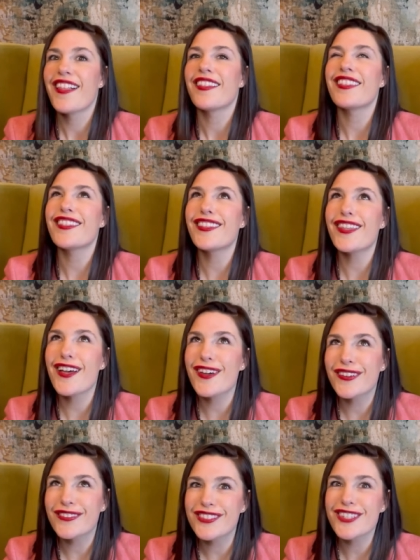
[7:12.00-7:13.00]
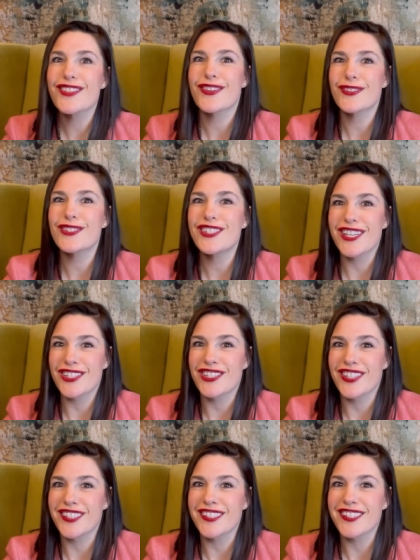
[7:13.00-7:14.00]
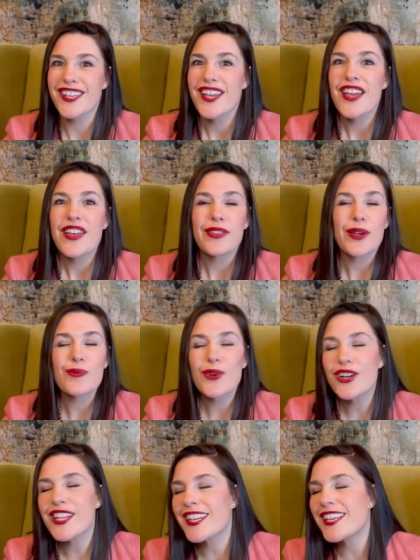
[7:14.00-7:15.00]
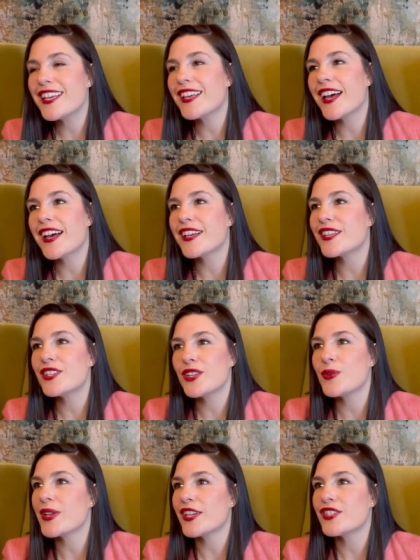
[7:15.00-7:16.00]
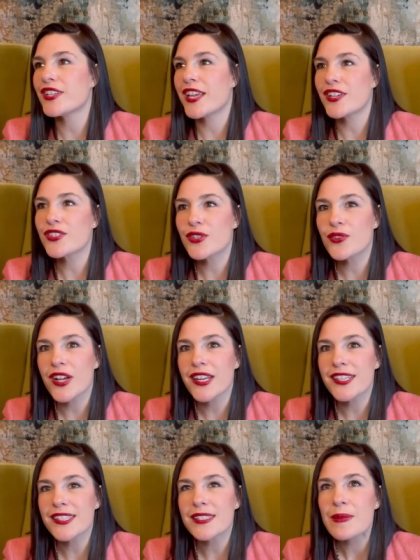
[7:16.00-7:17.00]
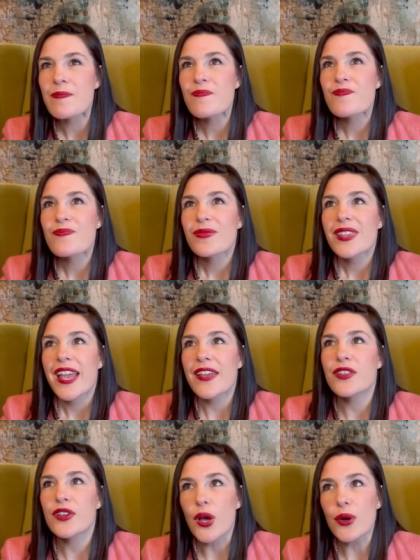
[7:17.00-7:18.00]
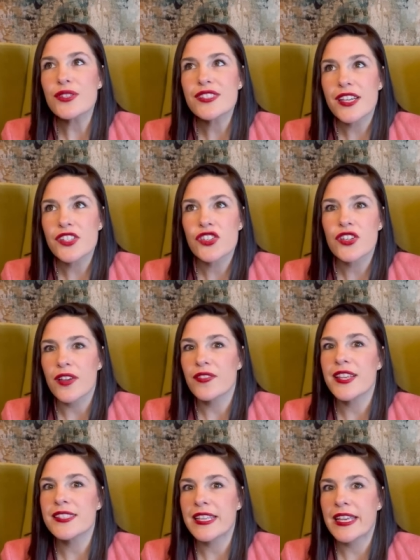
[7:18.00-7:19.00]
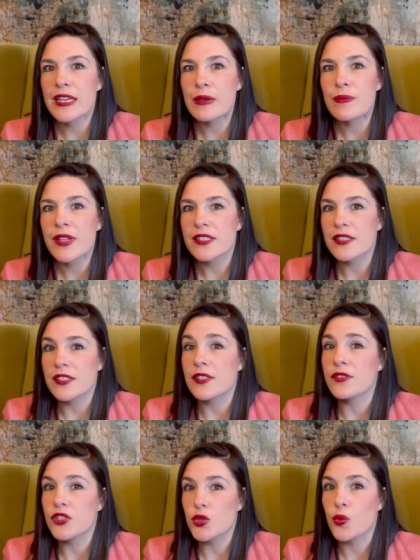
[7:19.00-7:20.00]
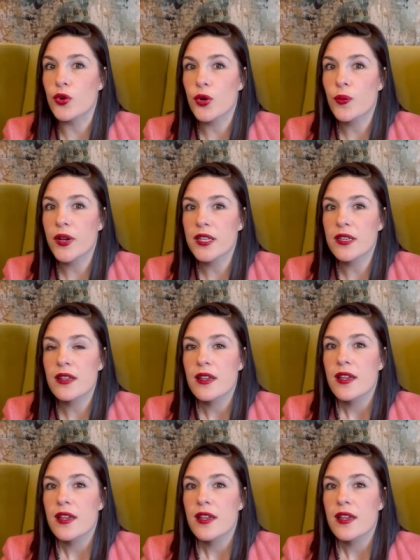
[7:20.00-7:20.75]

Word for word: loved those sessions. There weren't any uh, continuing education credits, and the code section of the exam is, is a shorter one.